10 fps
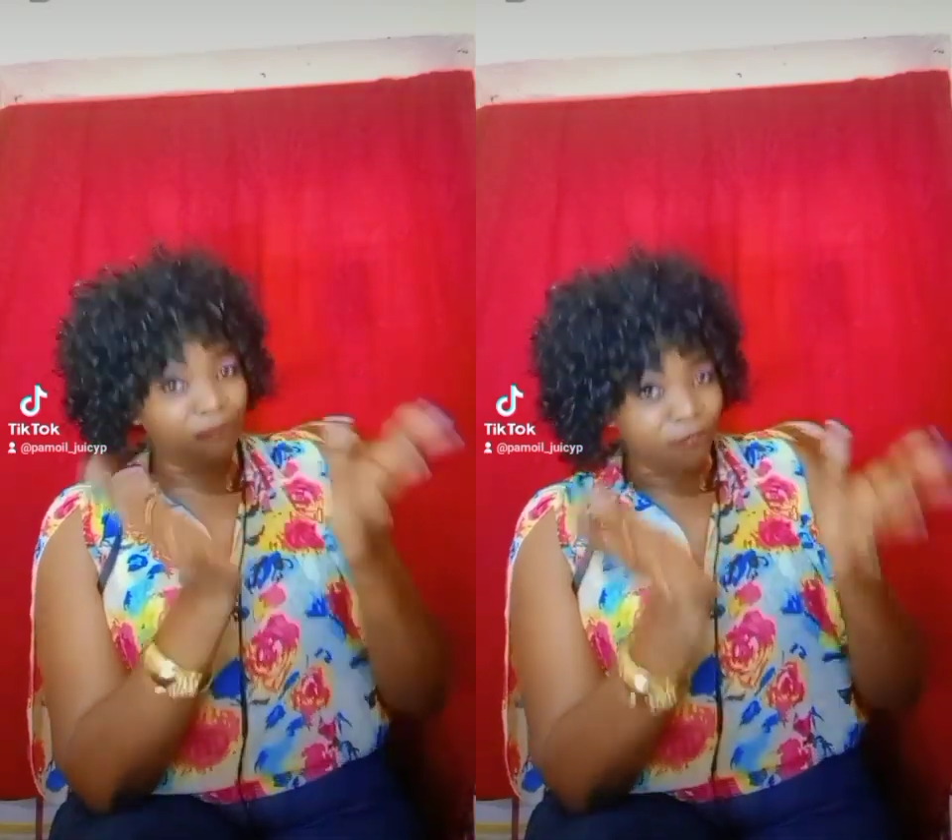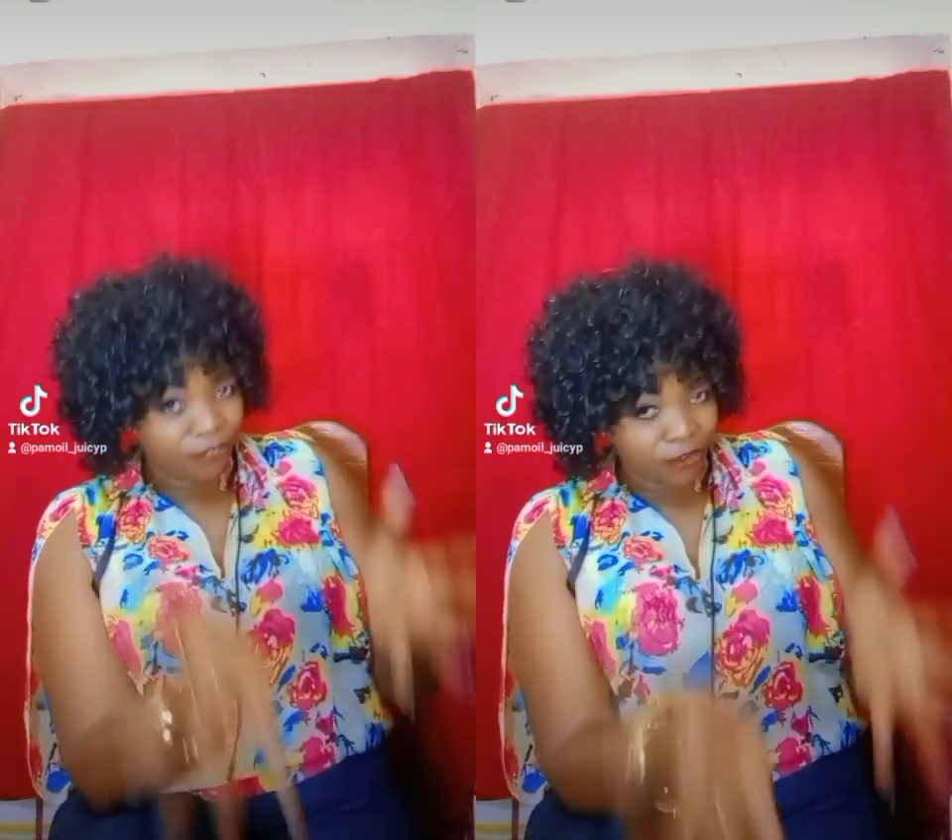
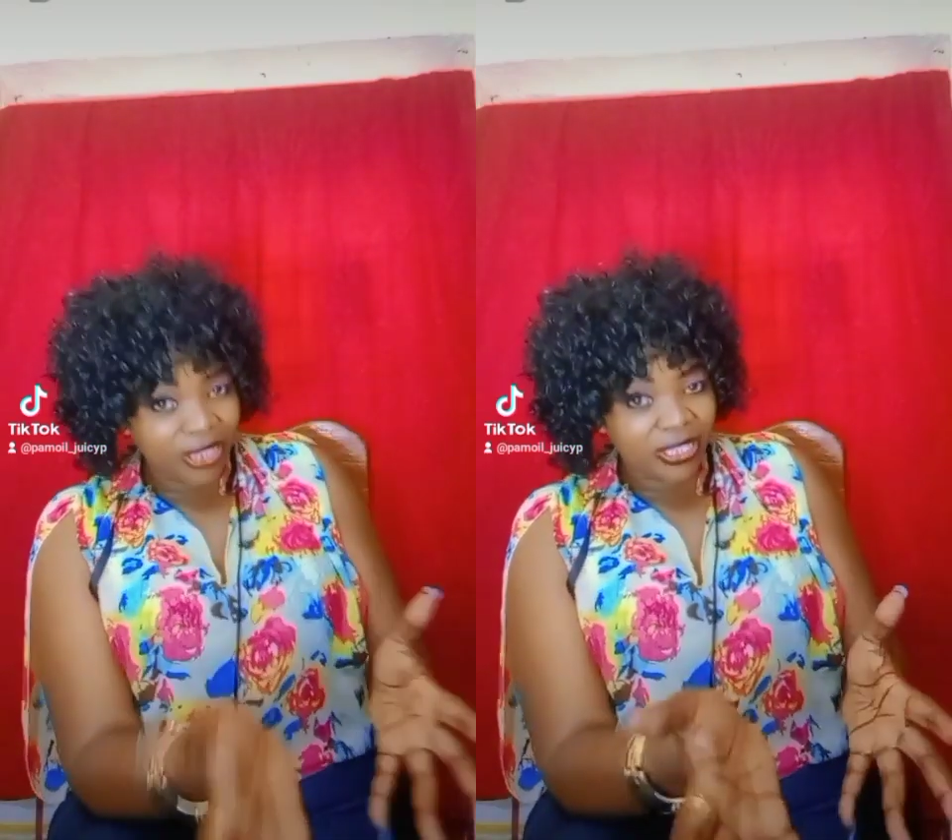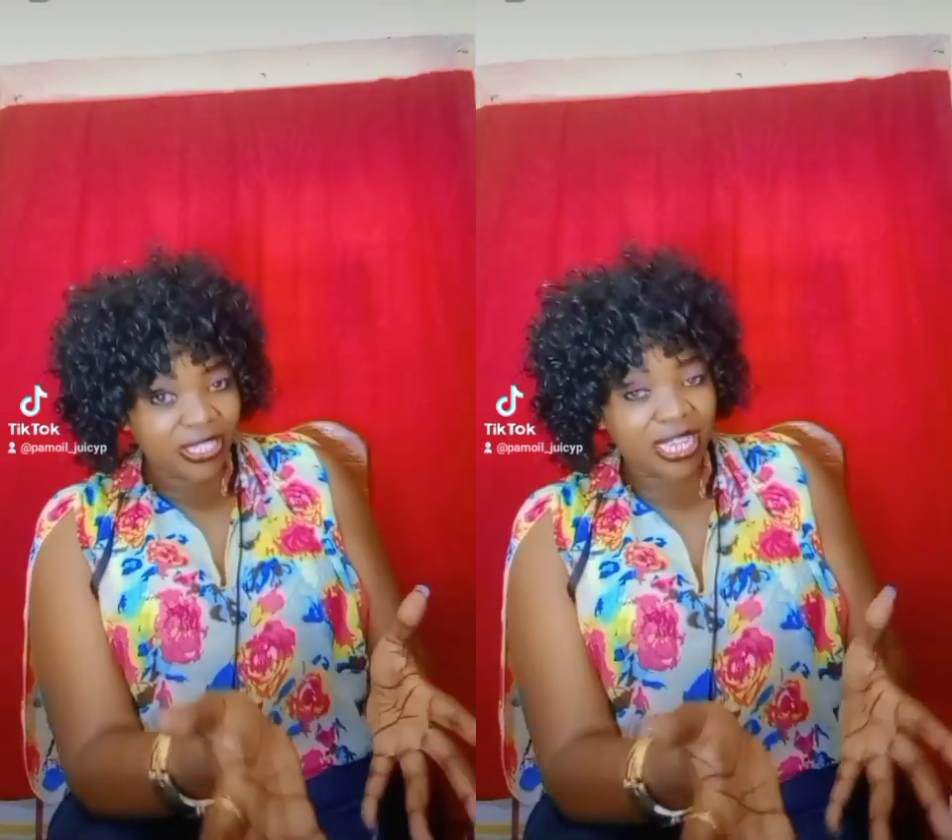
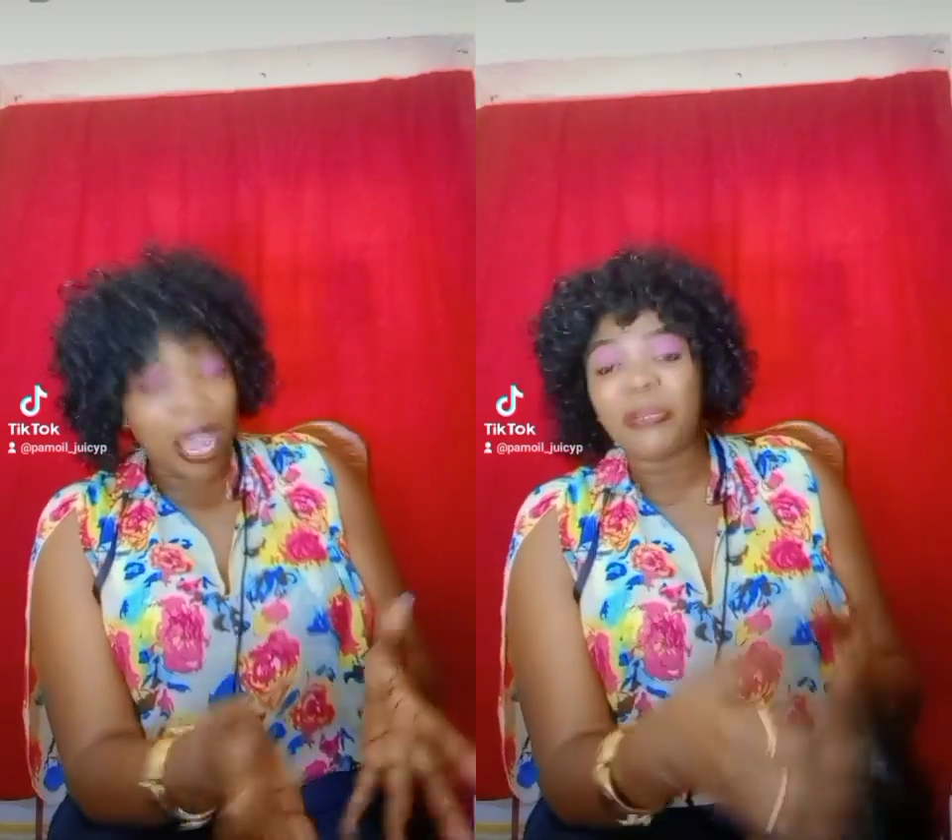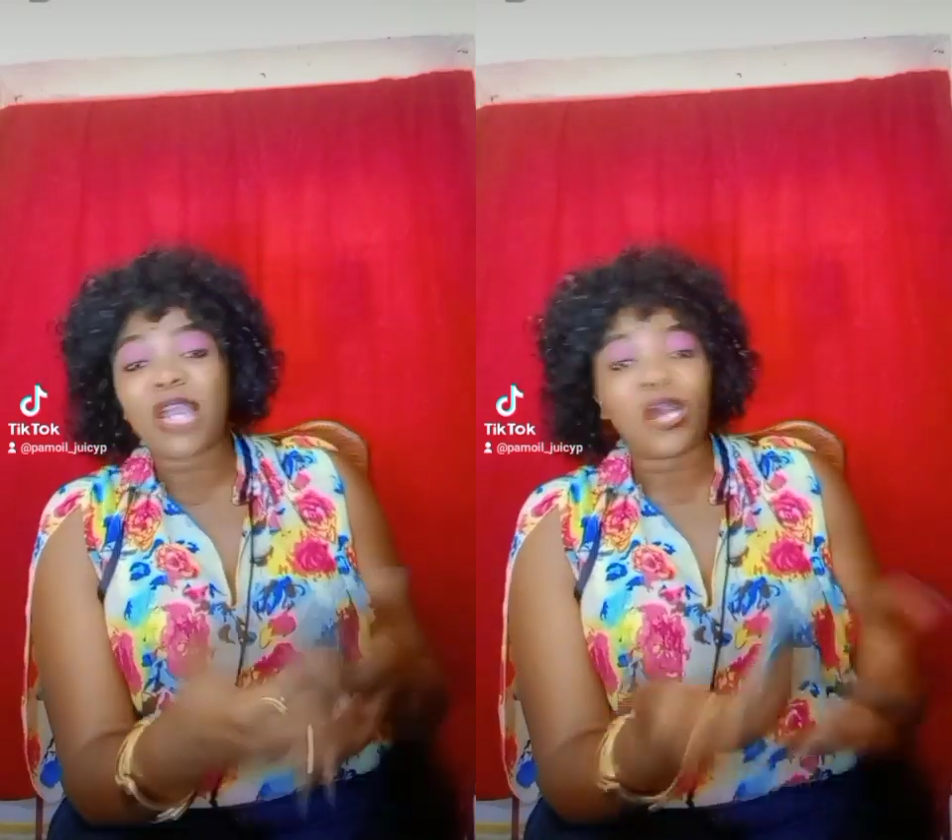fluids
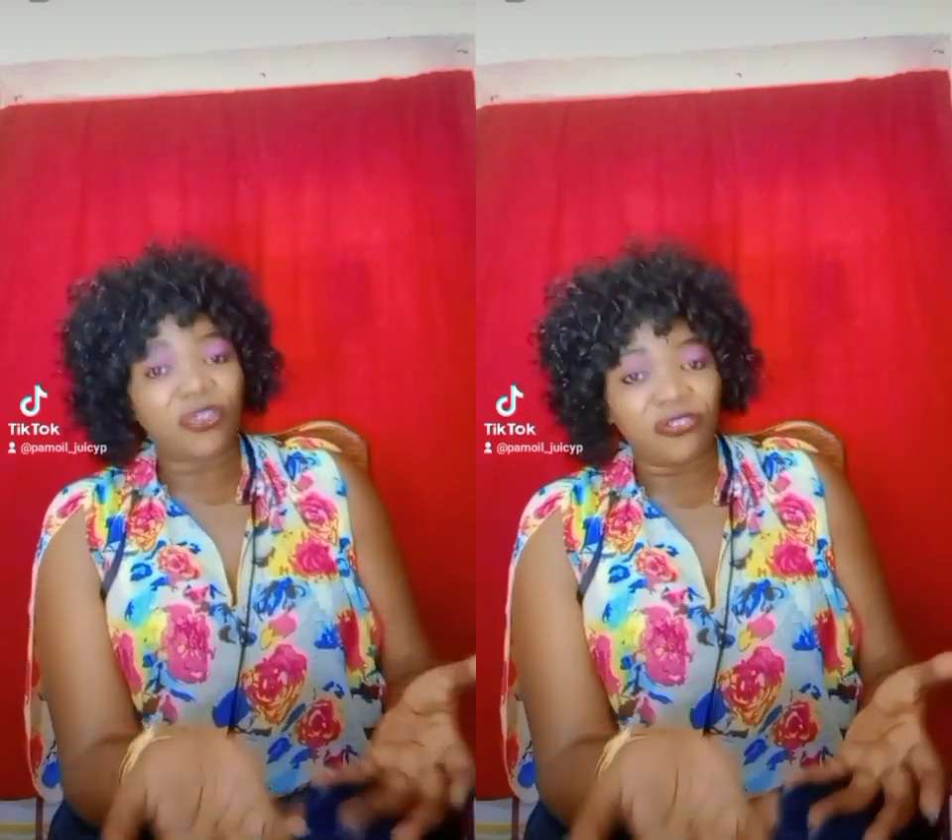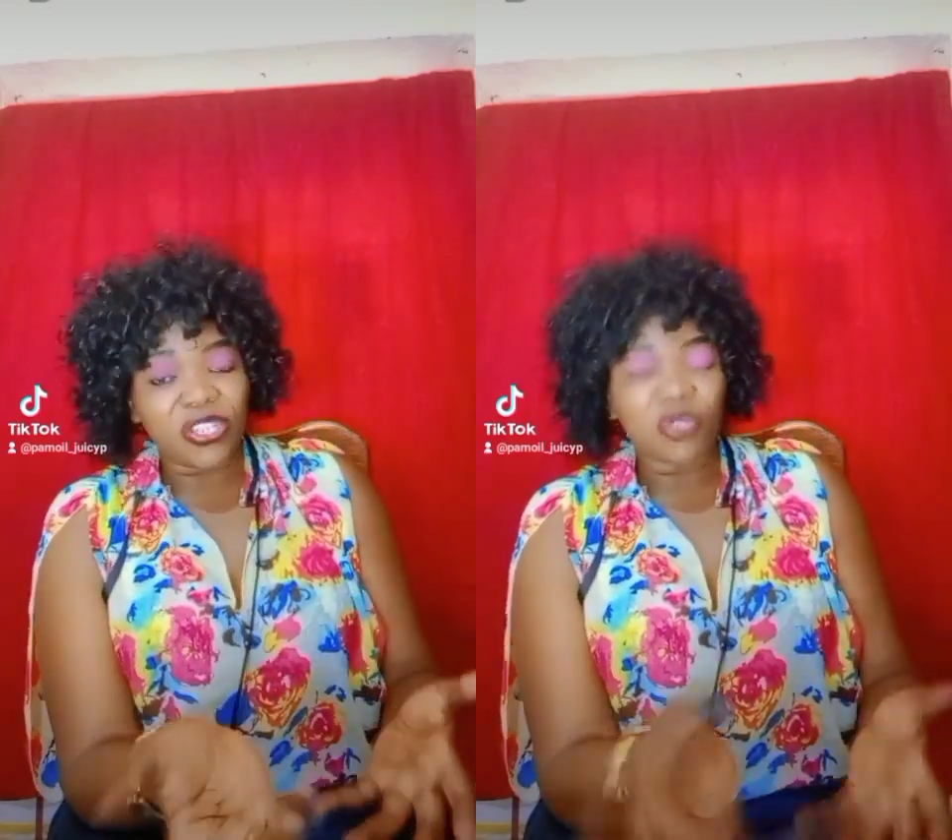coming out
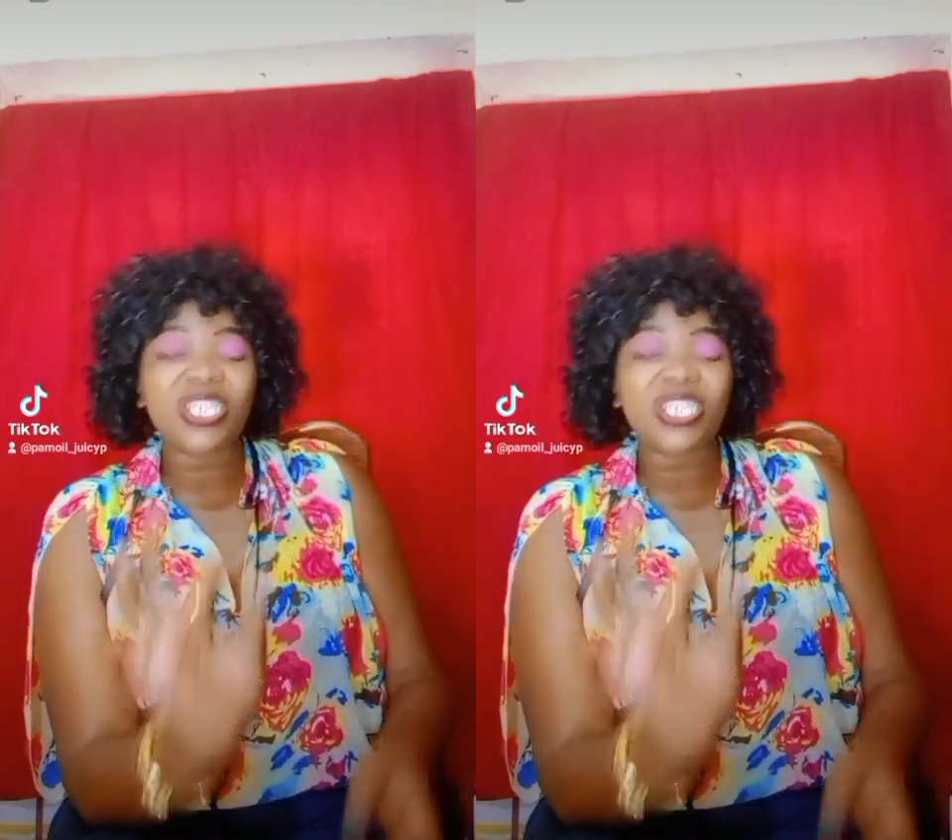of it,